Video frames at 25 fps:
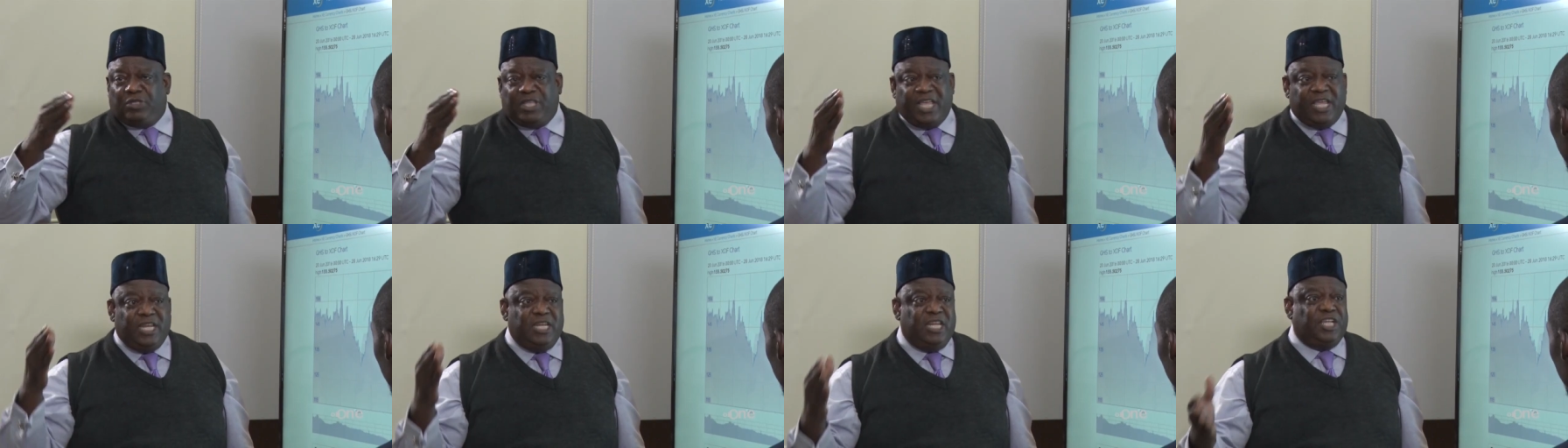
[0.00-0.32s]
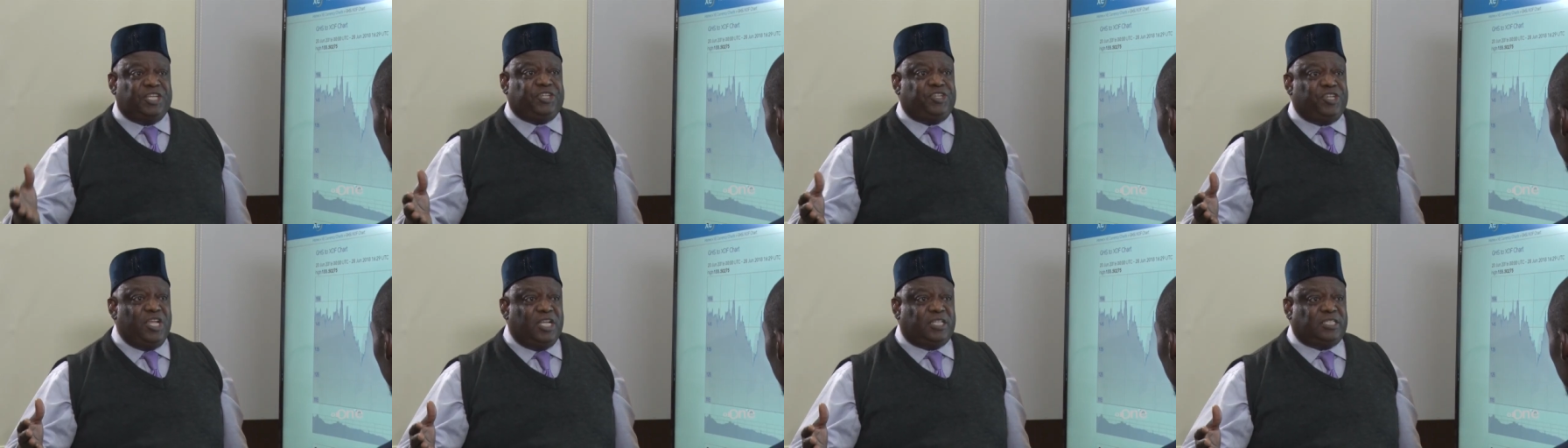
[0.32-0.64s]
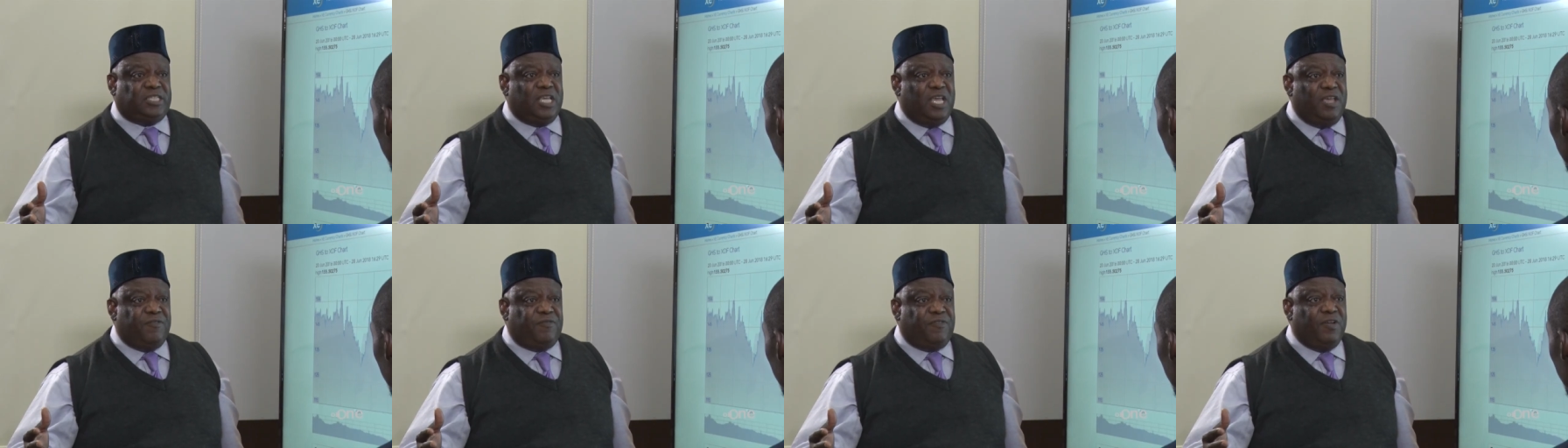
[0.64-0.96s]
the
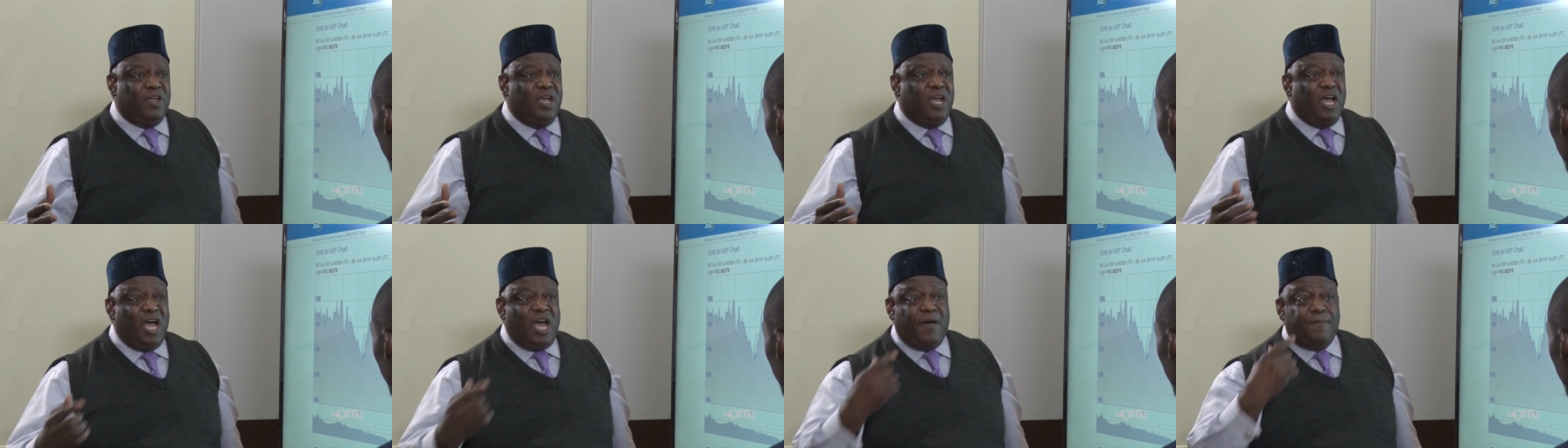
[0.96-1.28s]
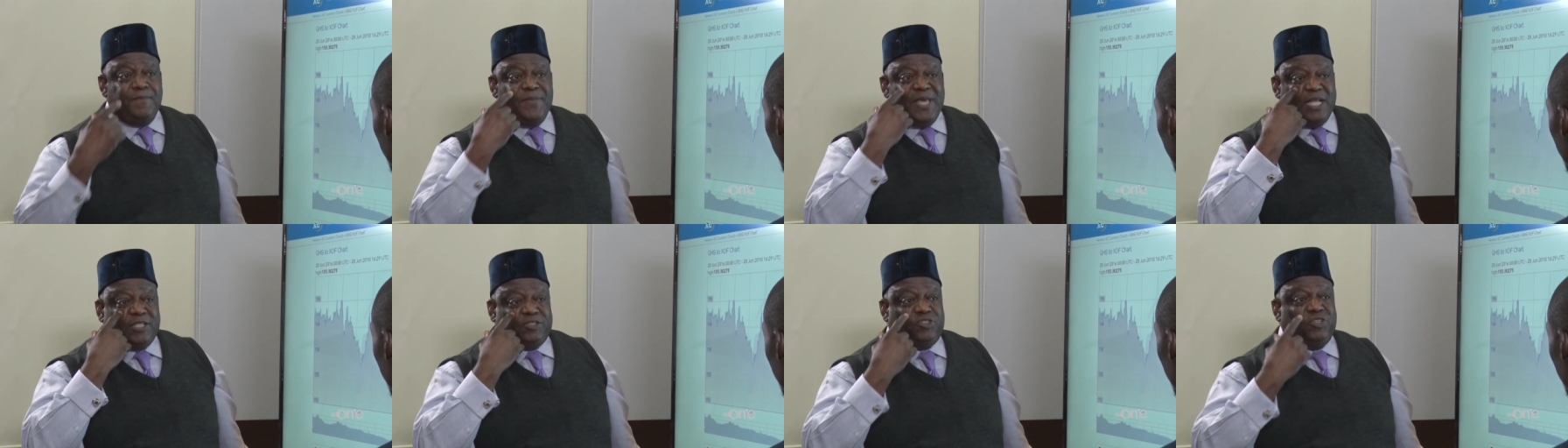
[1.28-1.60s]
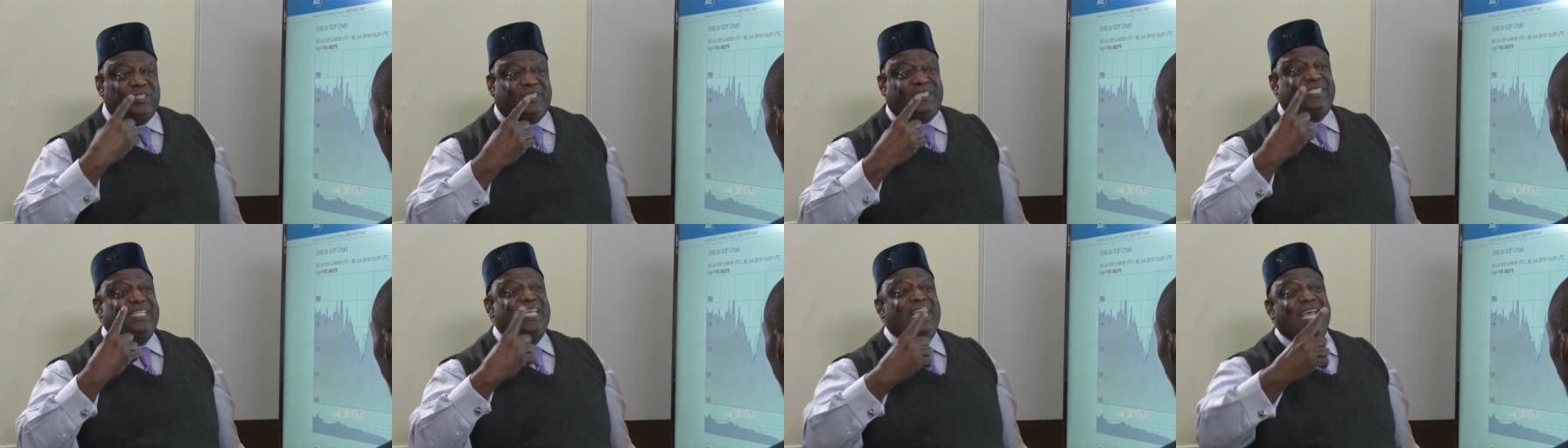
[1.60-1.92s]
initiative, I'm yet
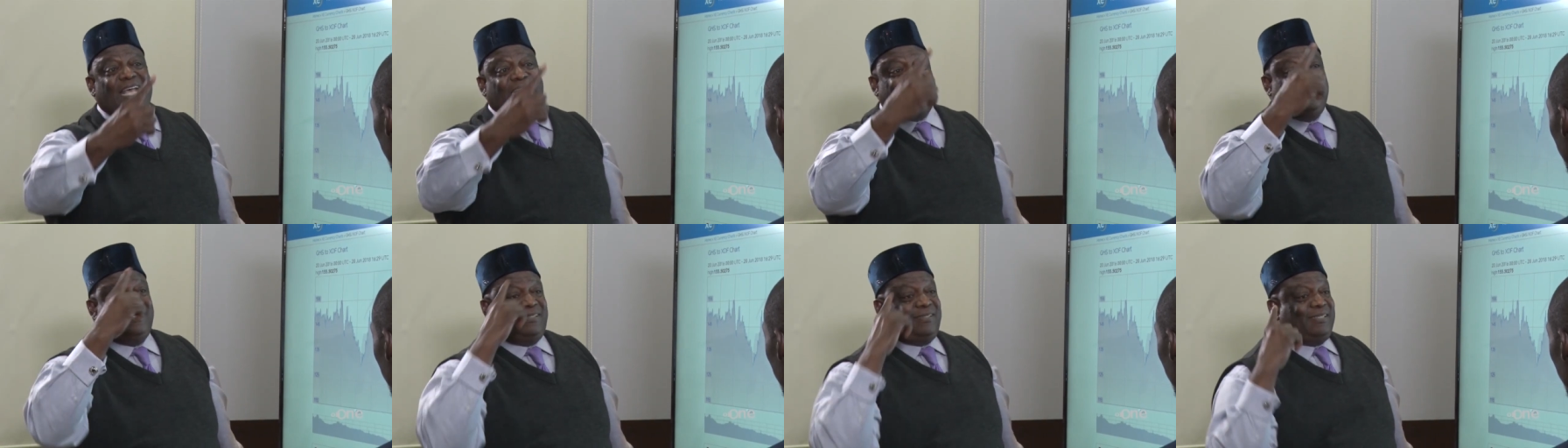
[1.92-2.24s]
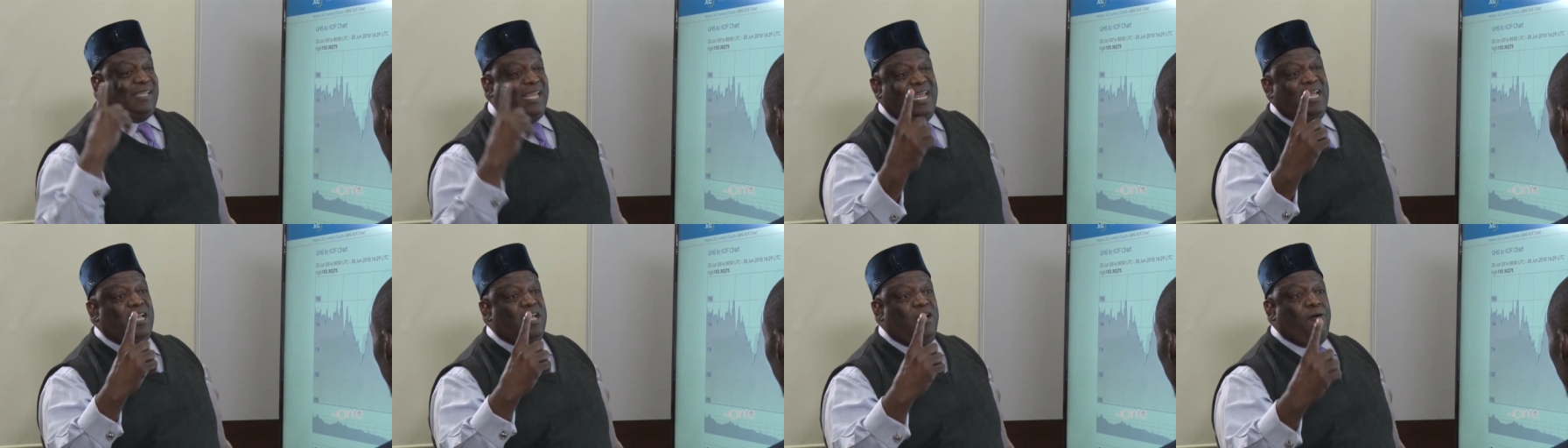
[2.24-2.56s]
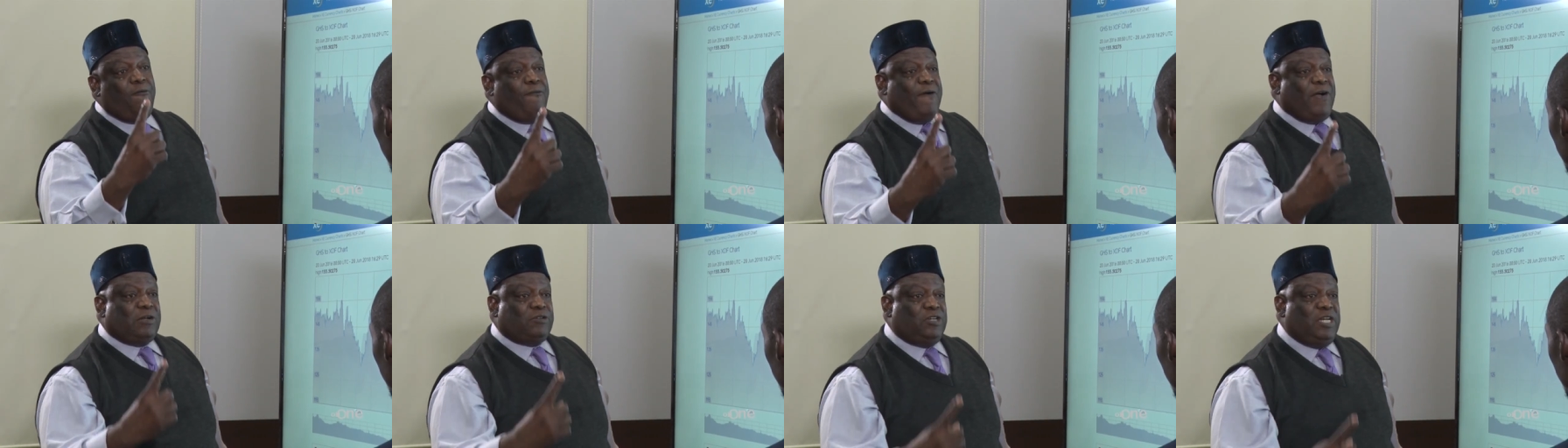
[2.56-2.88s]
to see a
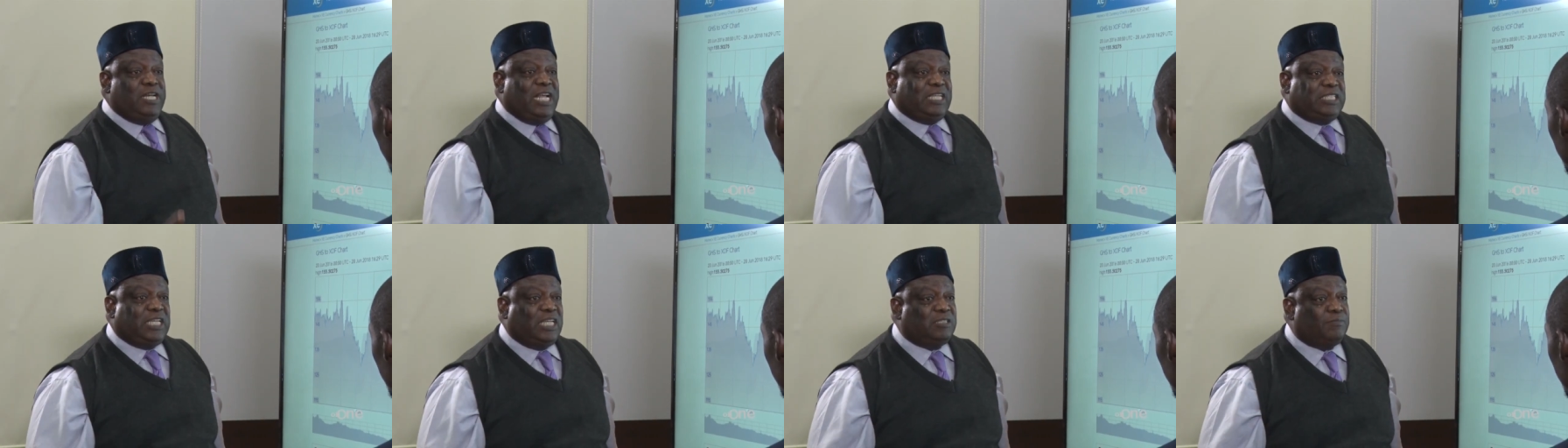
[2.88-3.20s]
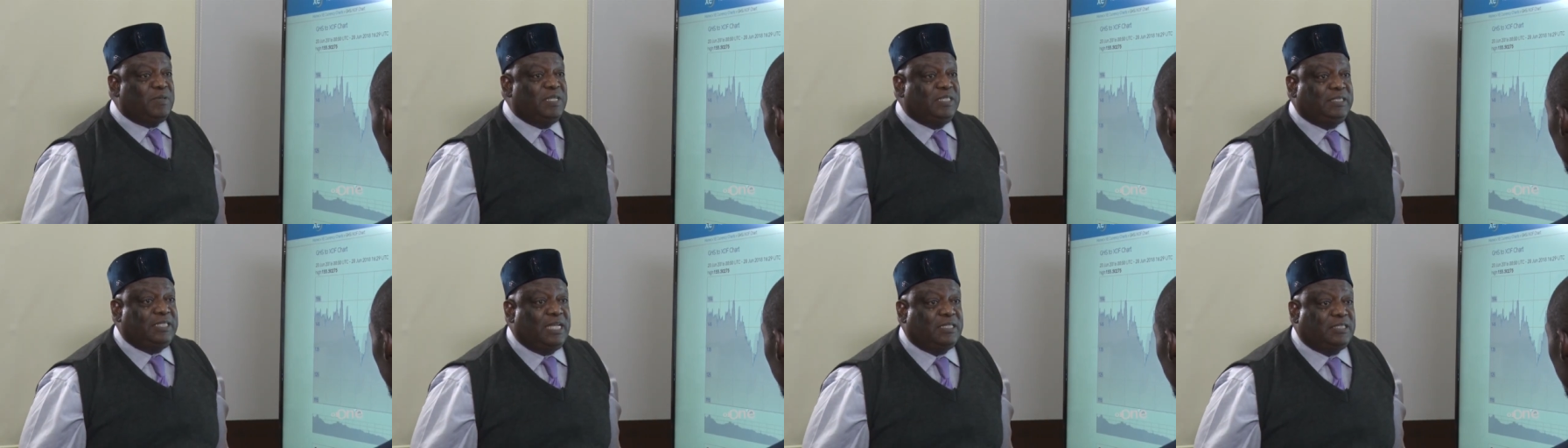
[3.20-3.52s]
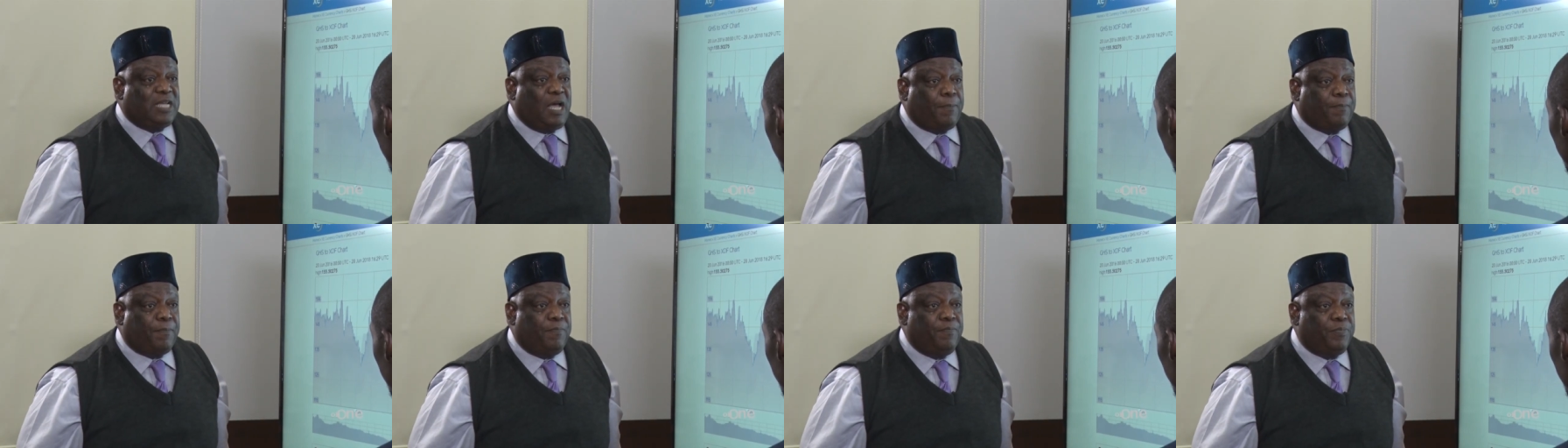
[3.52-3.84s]
single factory that has been
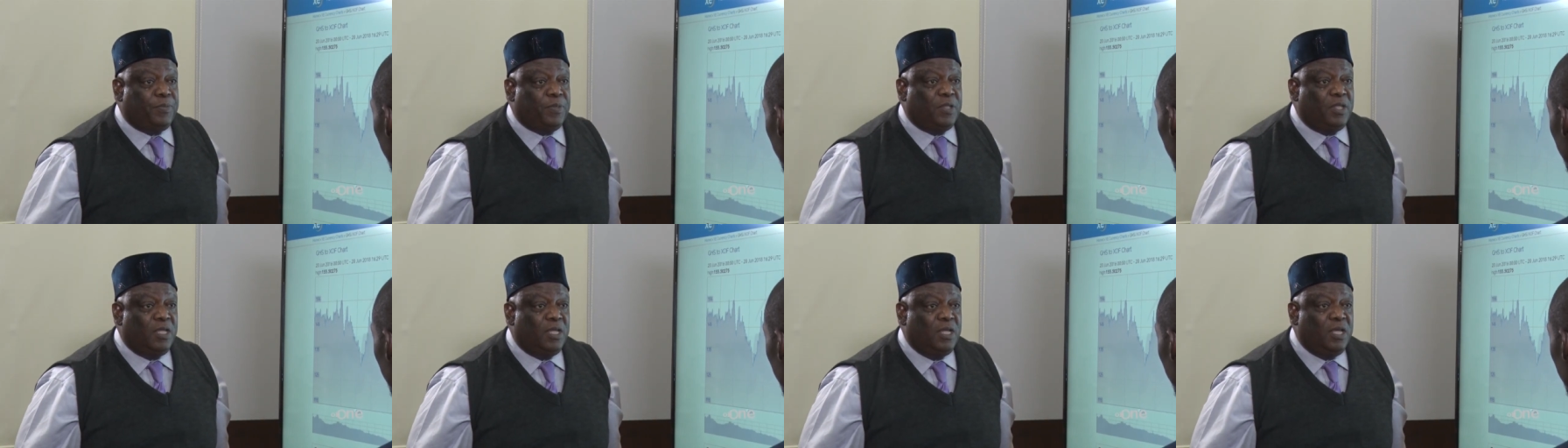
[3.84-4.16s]
set up.